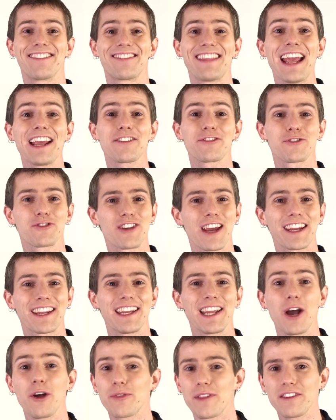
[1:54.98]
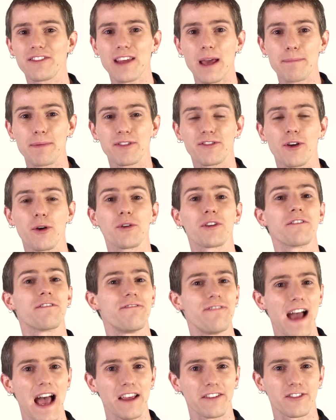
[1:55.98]
Thanks for checking out this episode of
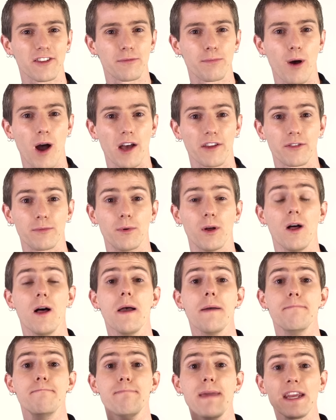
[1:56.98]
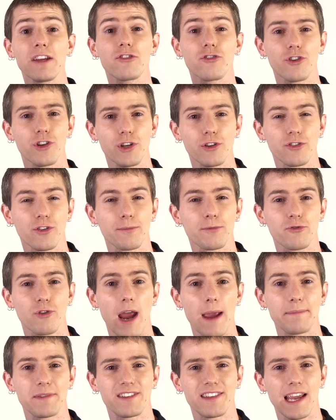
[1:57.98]
Fast as Possible. Make sure you
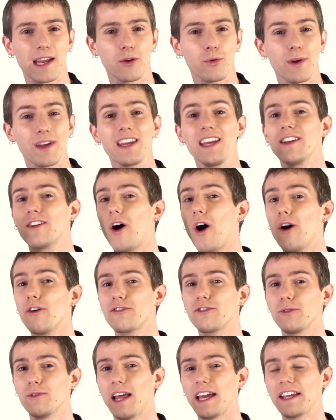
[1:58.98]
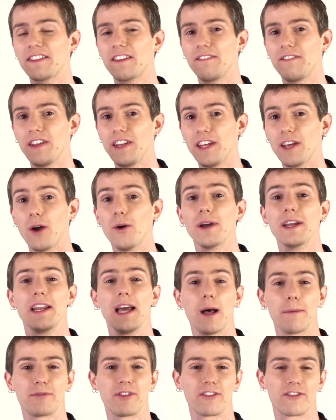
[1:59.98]
subscribe to Techquickie and also like the video, it
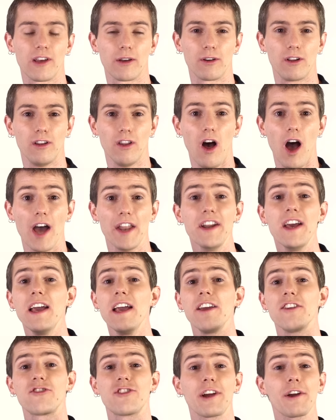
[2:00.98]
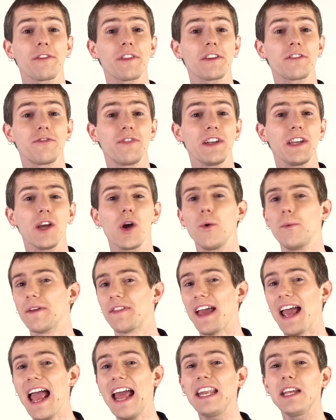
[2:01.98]
helps us out a lot. Share this video
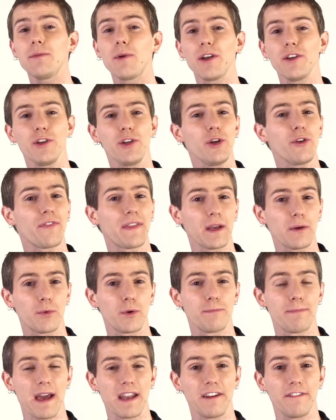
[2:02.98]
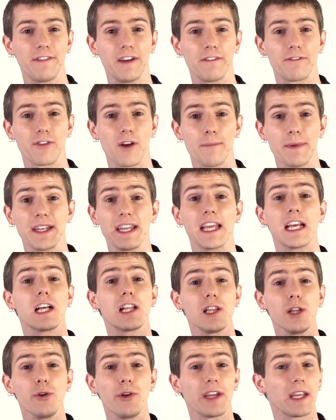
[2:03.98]
with anyone who you think would benefit from it,
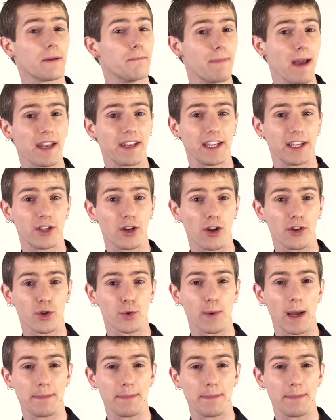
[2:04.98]
including embedding it on your